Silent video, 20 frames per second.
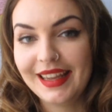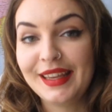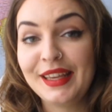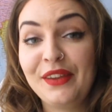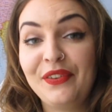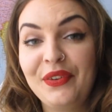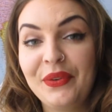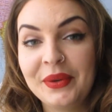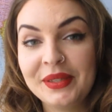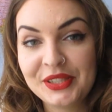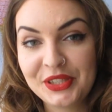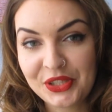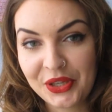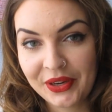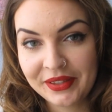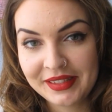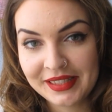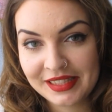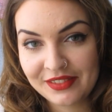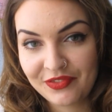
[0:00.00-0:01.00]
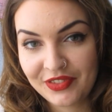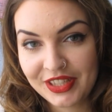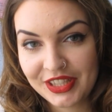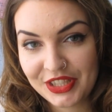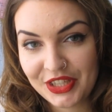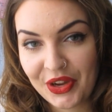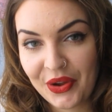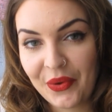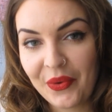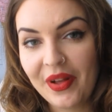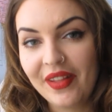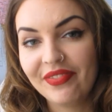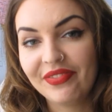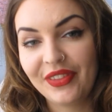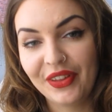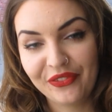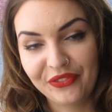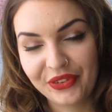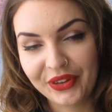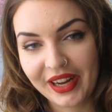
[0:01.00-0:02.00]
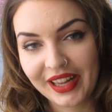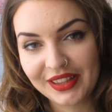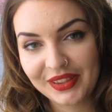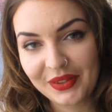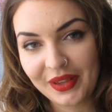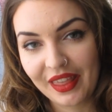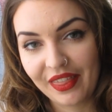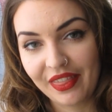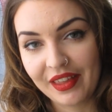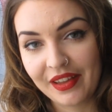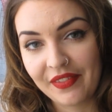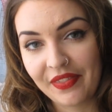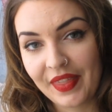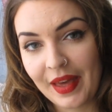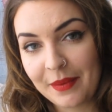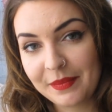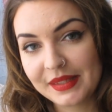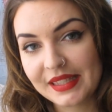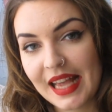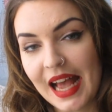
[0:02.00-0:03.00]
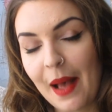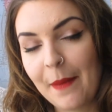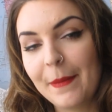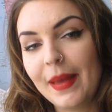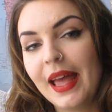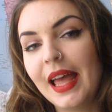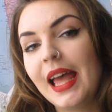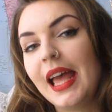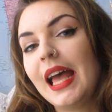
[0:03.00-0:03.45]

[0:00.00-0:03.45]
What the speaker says: If you enjoyed this video, don't forget to give it a thumbs up.